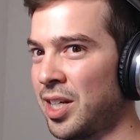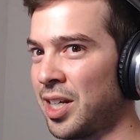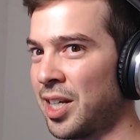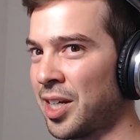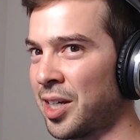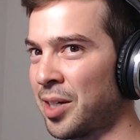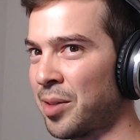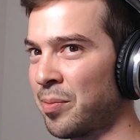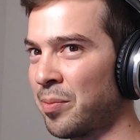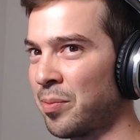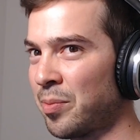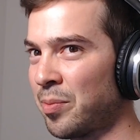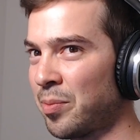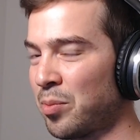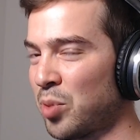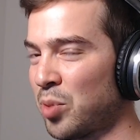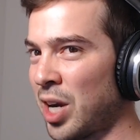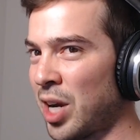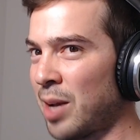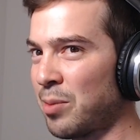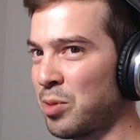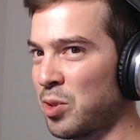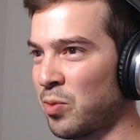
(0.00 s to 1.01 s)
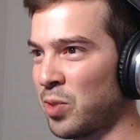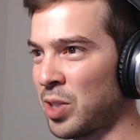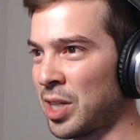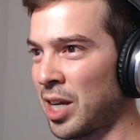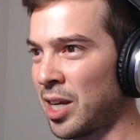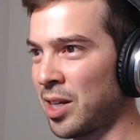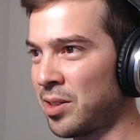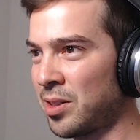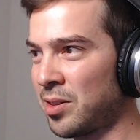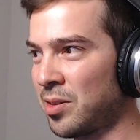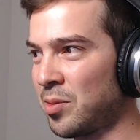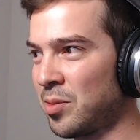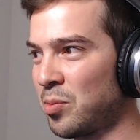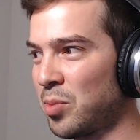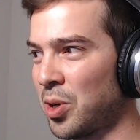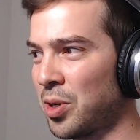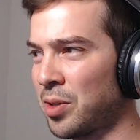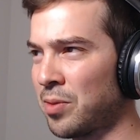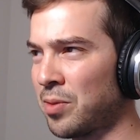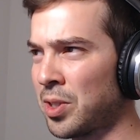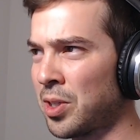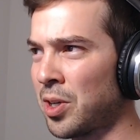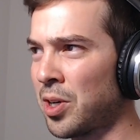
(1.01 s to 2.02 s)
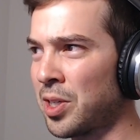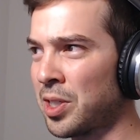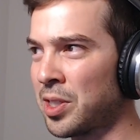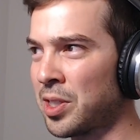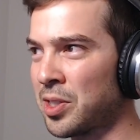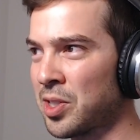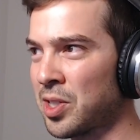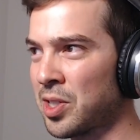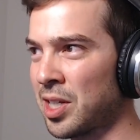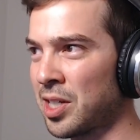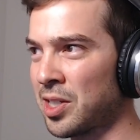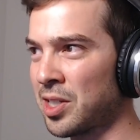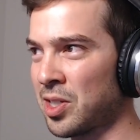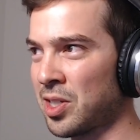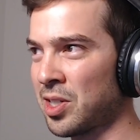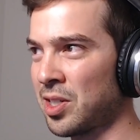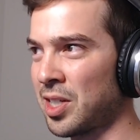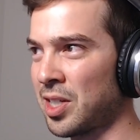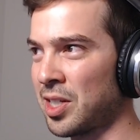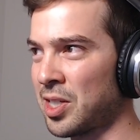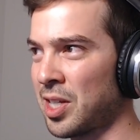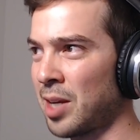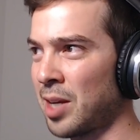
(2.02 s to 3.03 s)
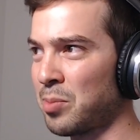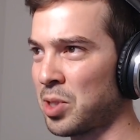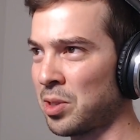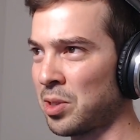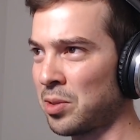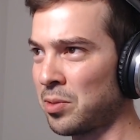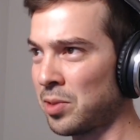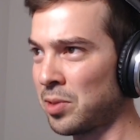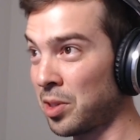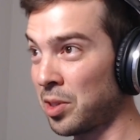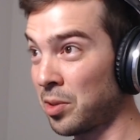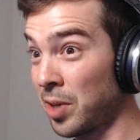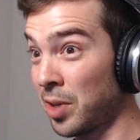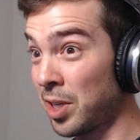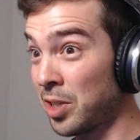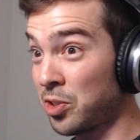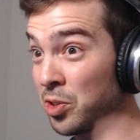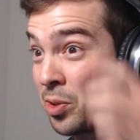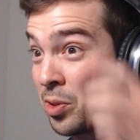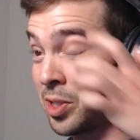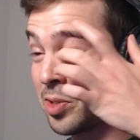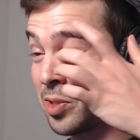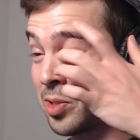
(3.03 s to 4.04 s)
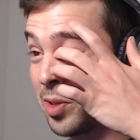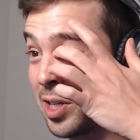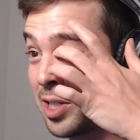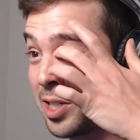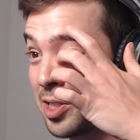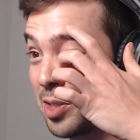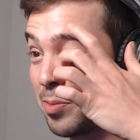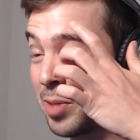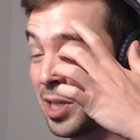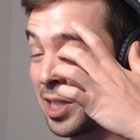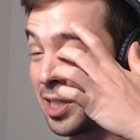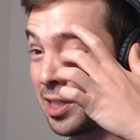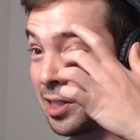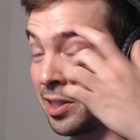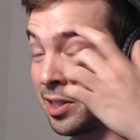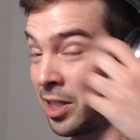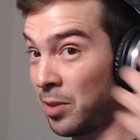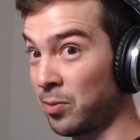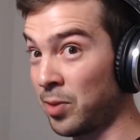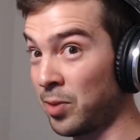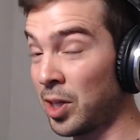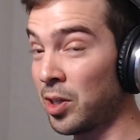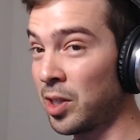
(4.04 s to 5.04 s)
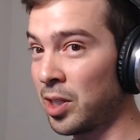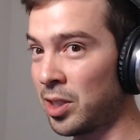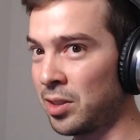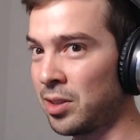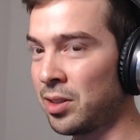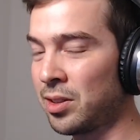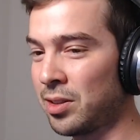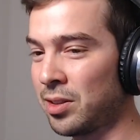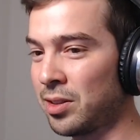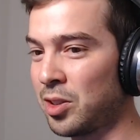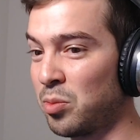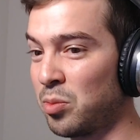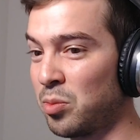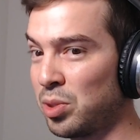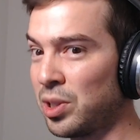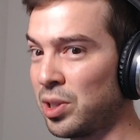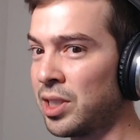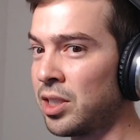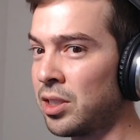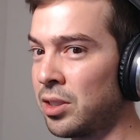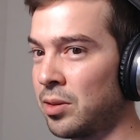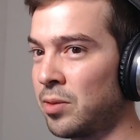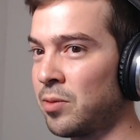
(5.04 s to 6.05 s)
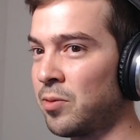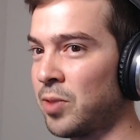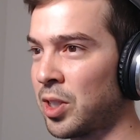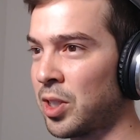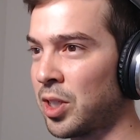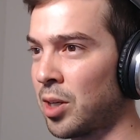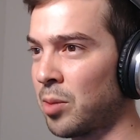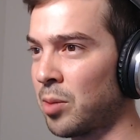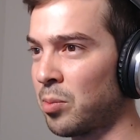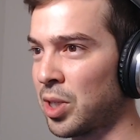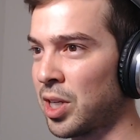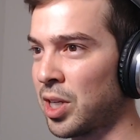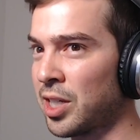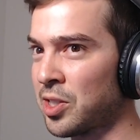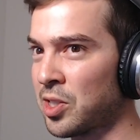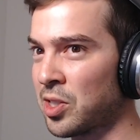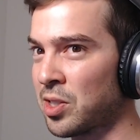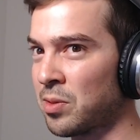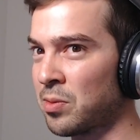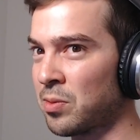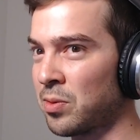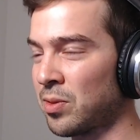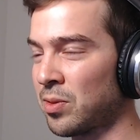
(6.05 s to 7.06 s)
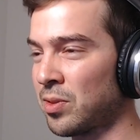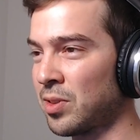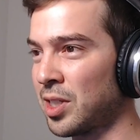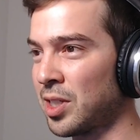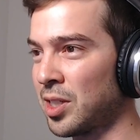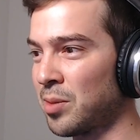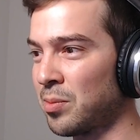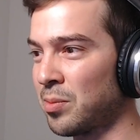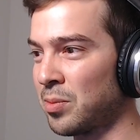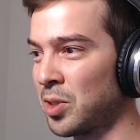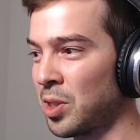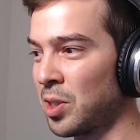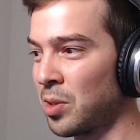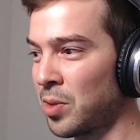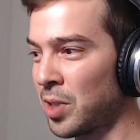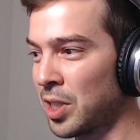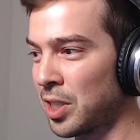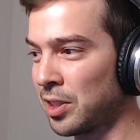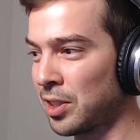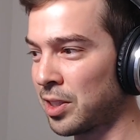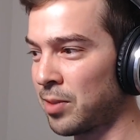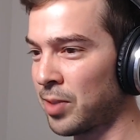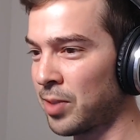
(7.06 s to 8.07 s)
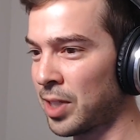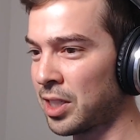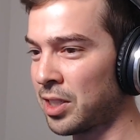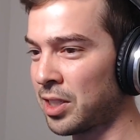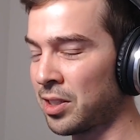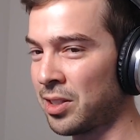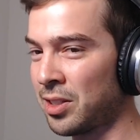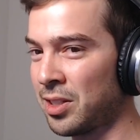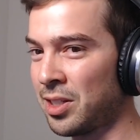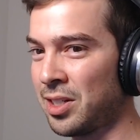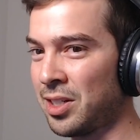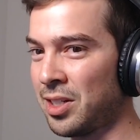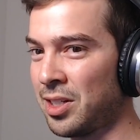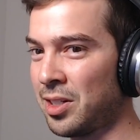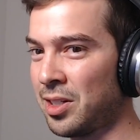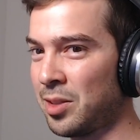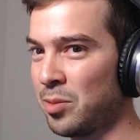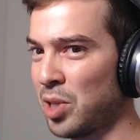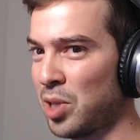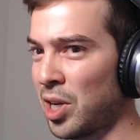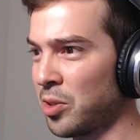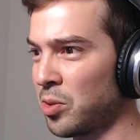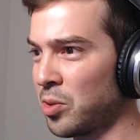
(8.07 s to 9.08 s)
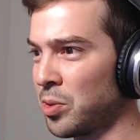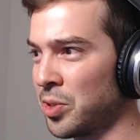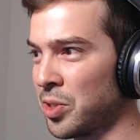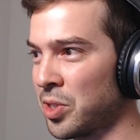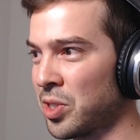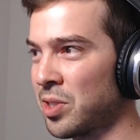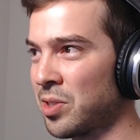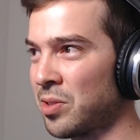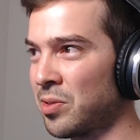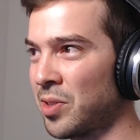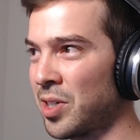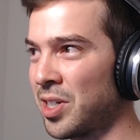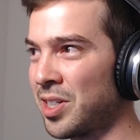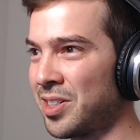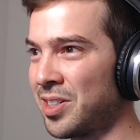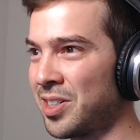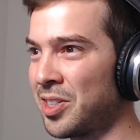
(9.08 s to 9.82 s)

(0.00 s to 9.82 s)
um, perhaps for that part of the audience that's that's absolutely the right choice right to make it like very complete very comprehensive um, you don't want to leave any plot holes right